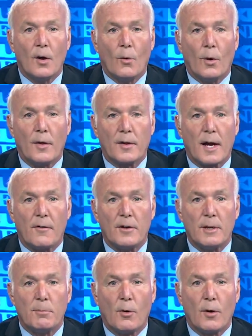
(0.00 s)
Well, the
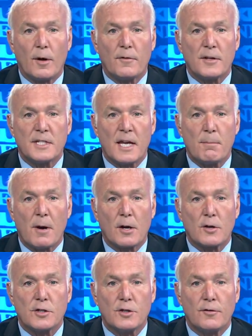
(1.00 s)
governing board of the San
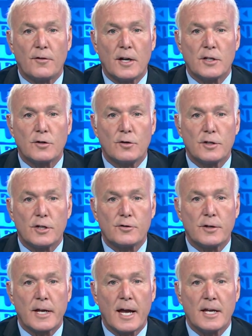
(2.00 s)
Marcos Unified School
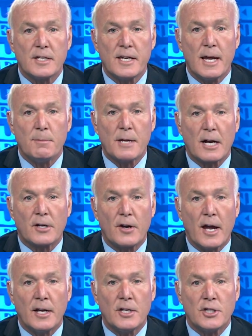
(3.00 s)
District has named Dr.
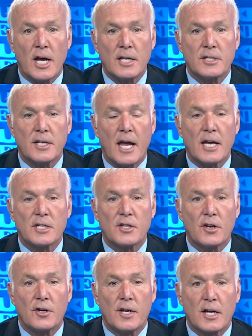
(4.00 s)
Andy Johnsen as
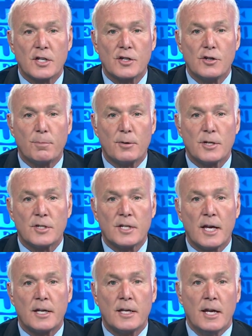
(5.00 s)
their next
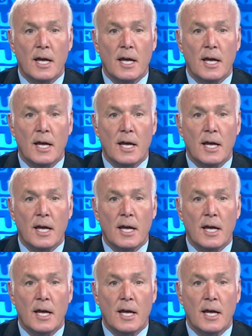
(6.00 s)
superintendent.